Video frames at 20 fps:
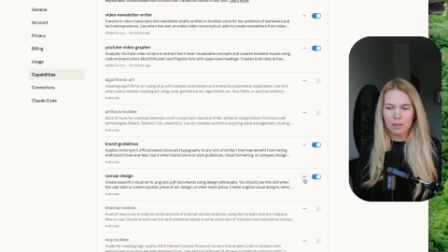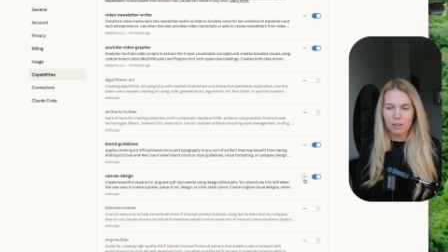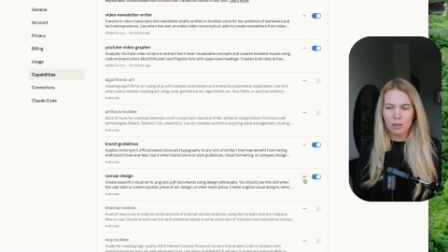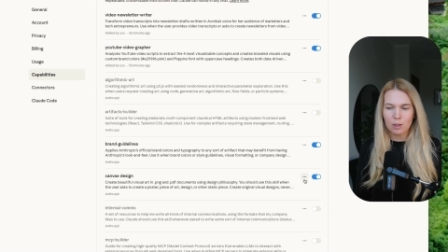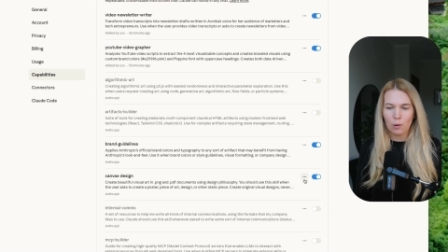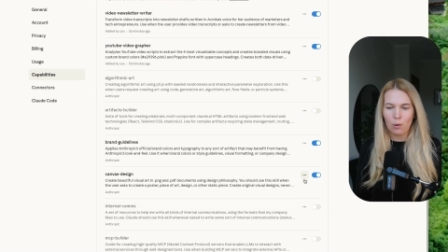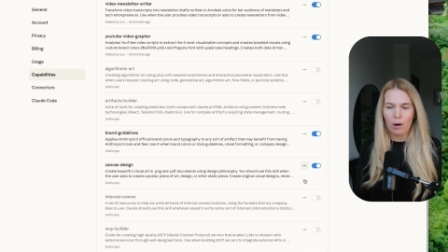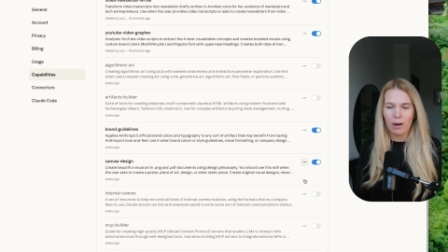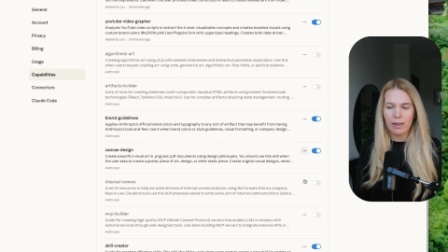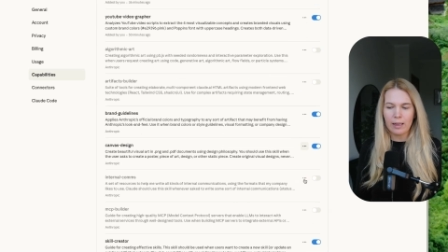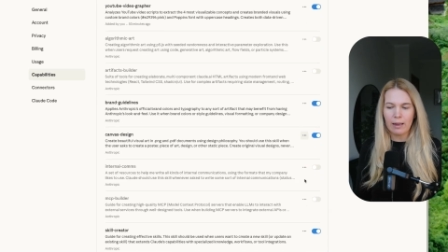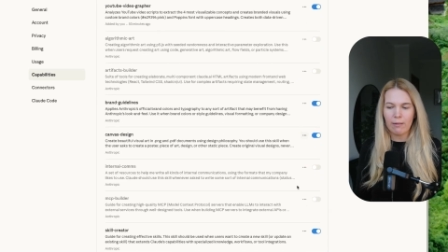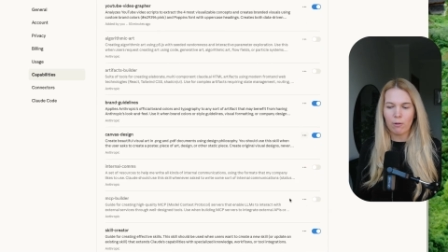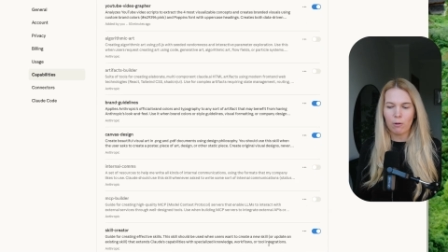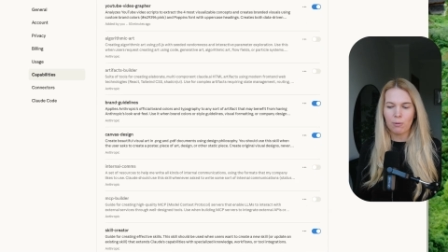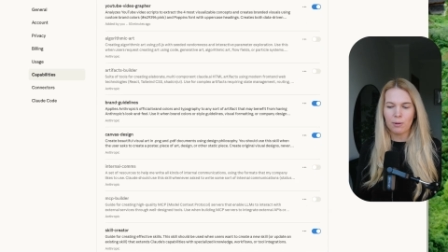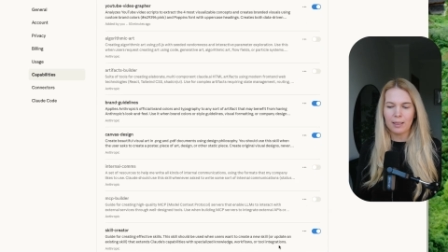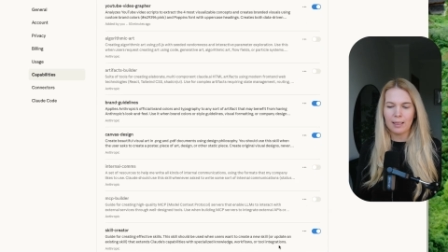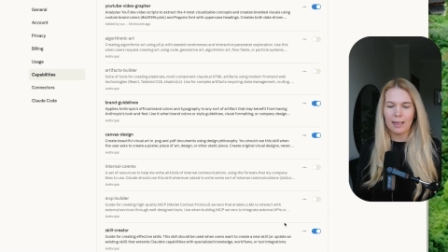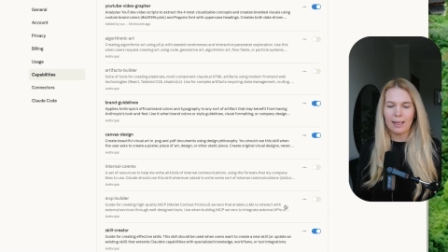So I have
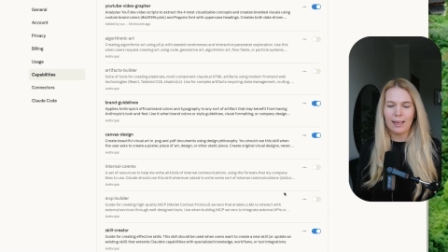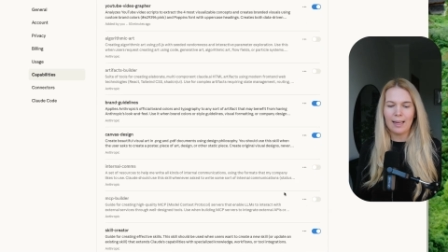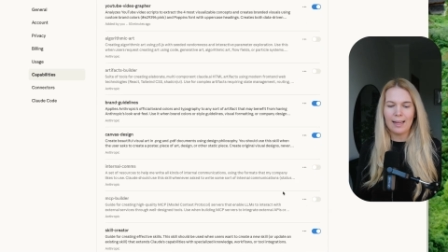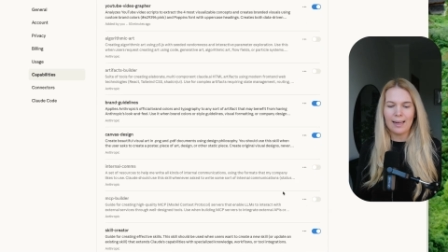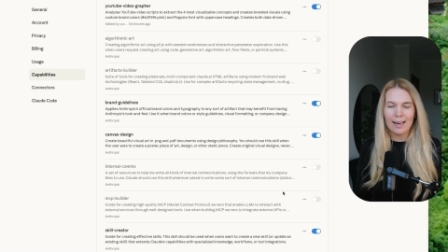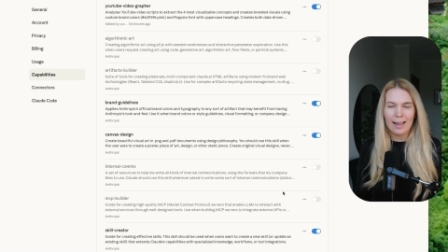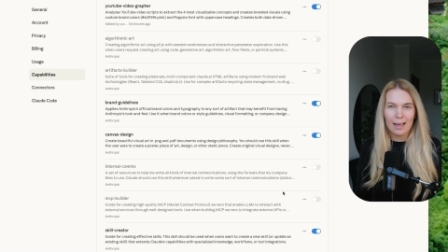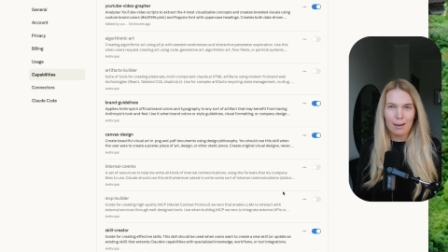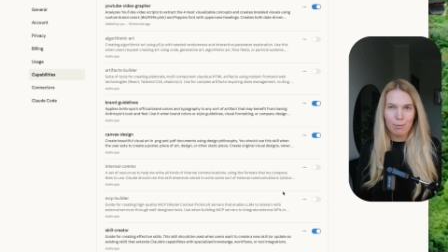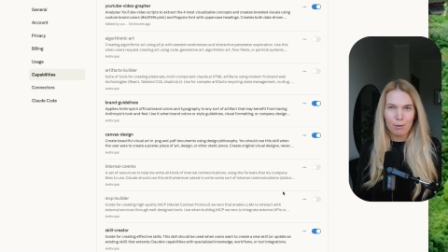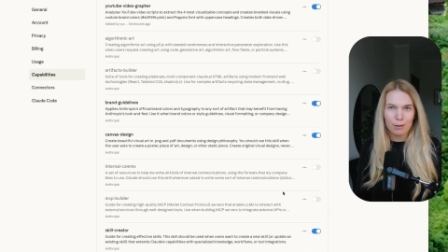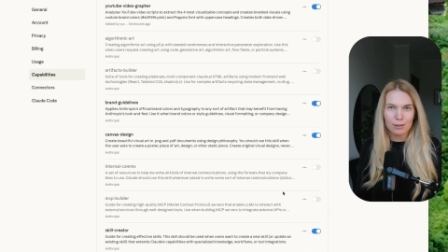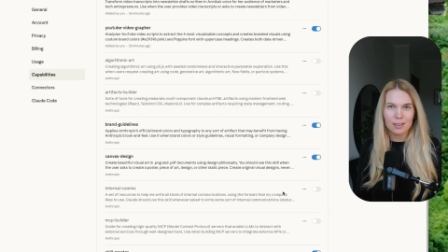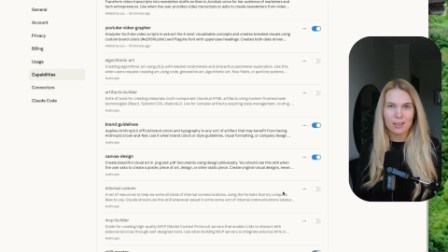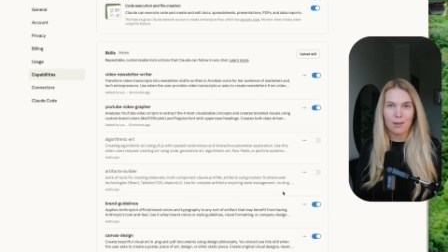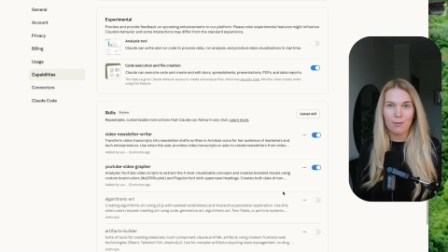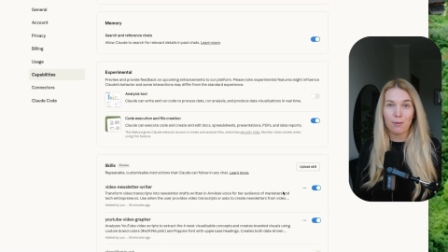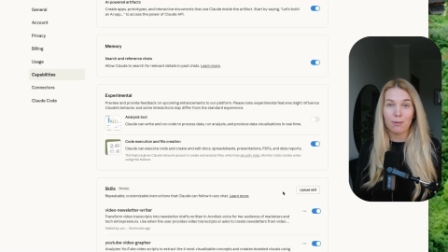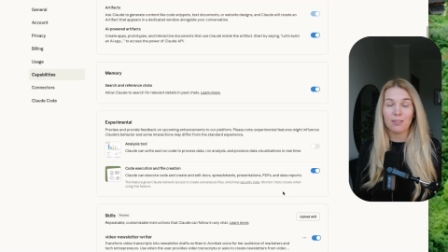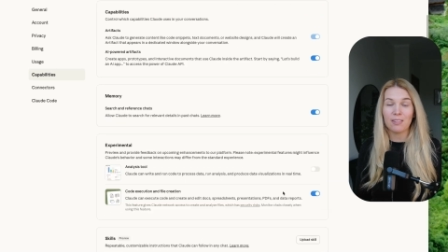already enabled
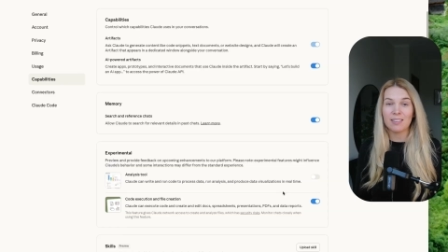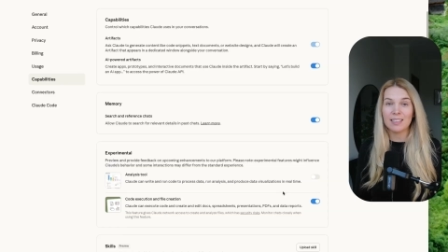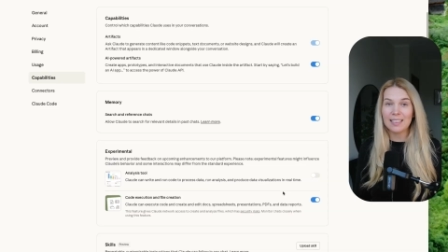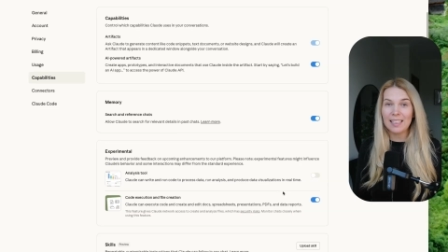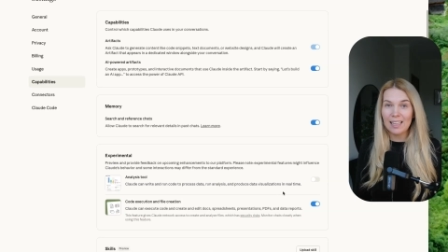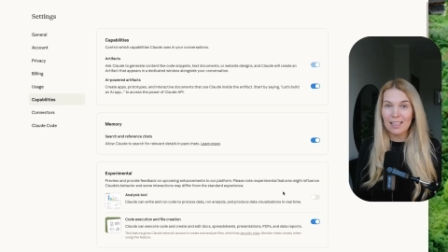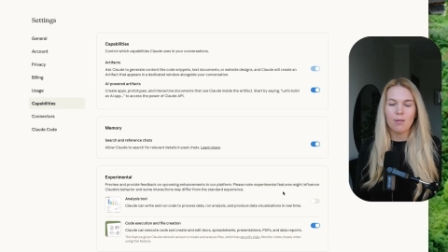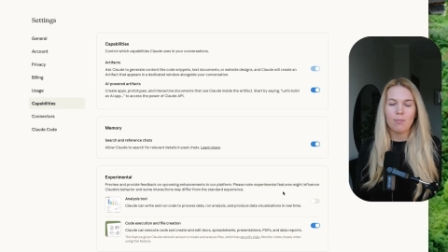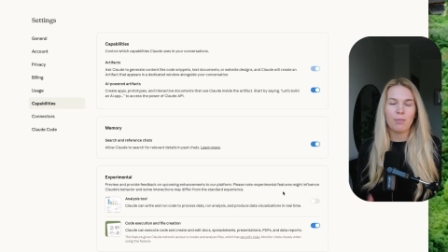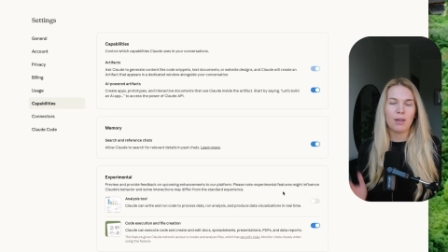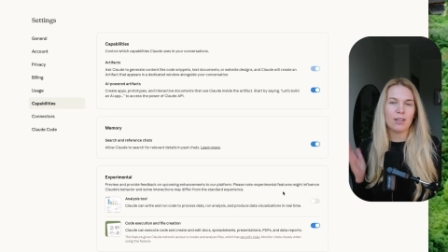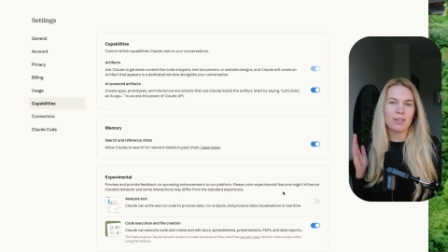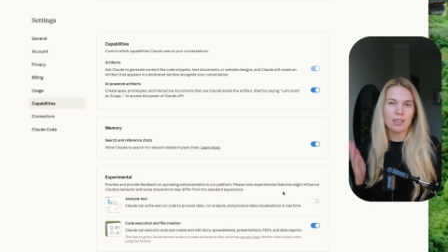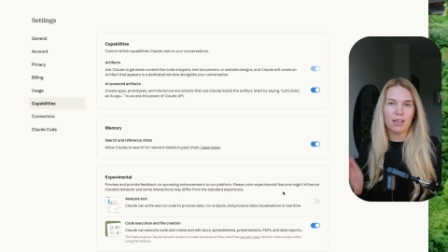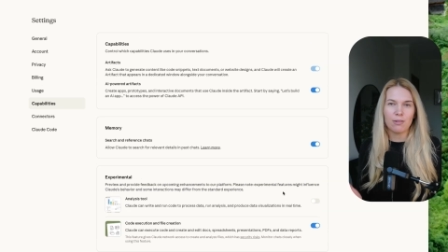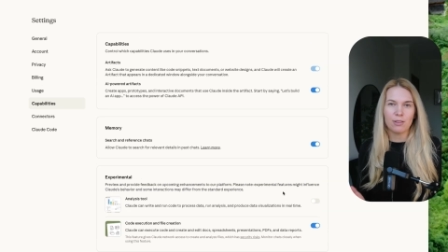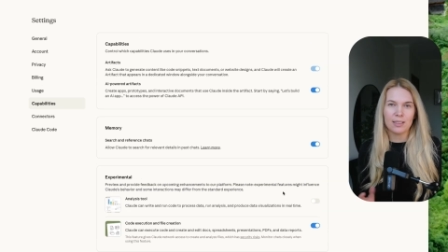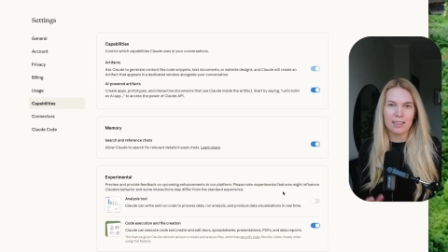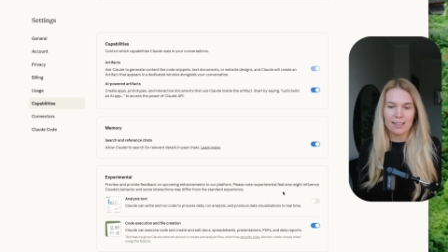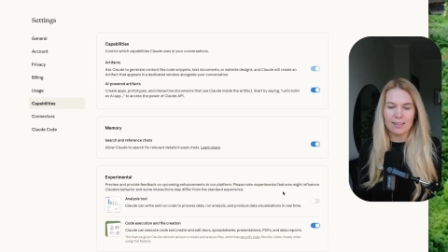some of the skills because
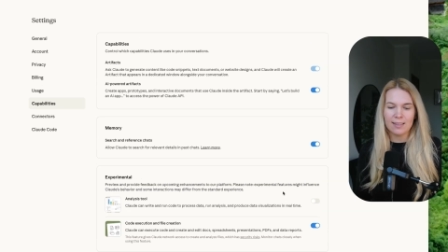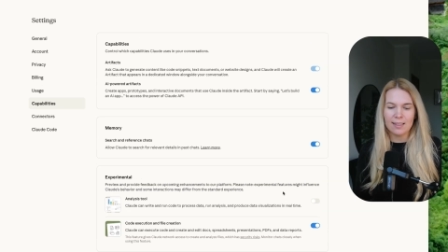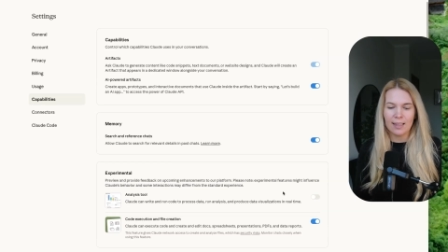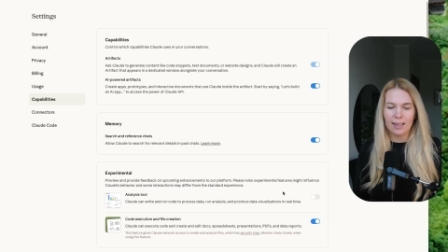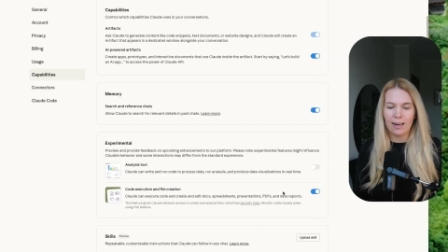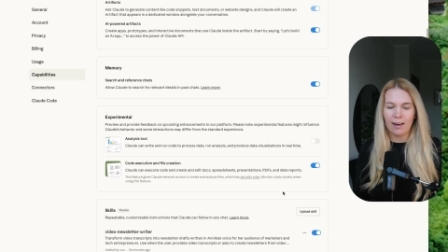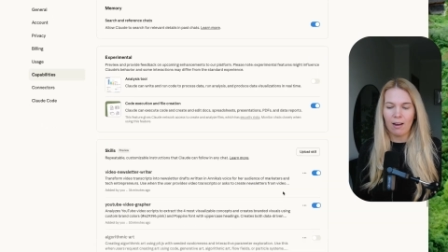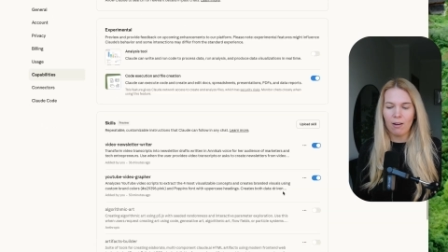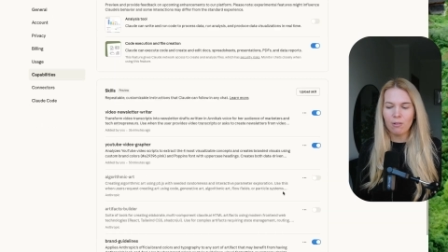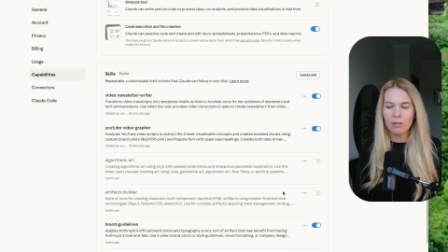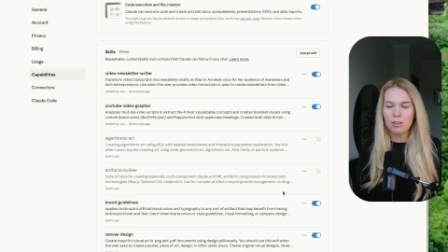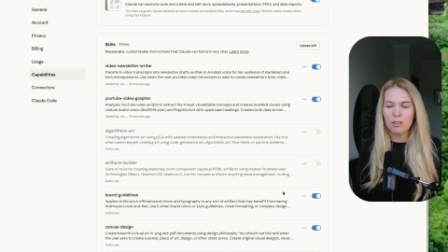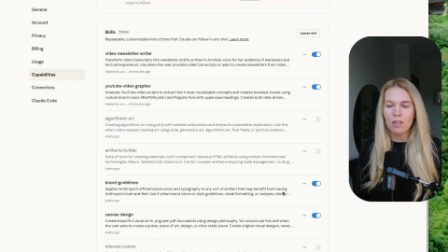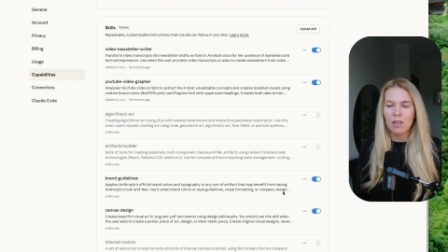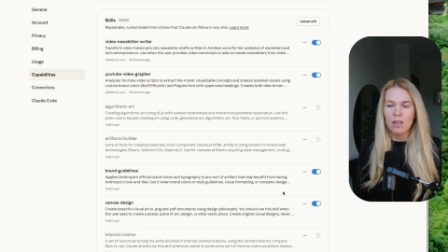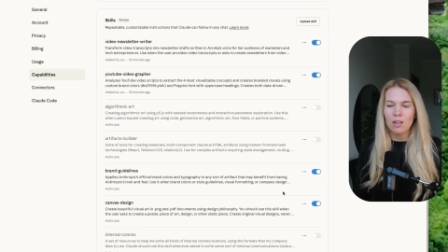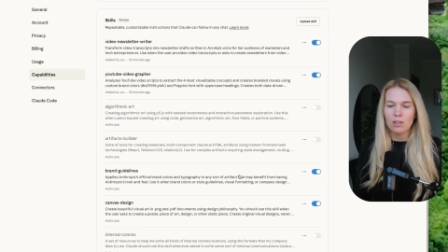I was testing it out.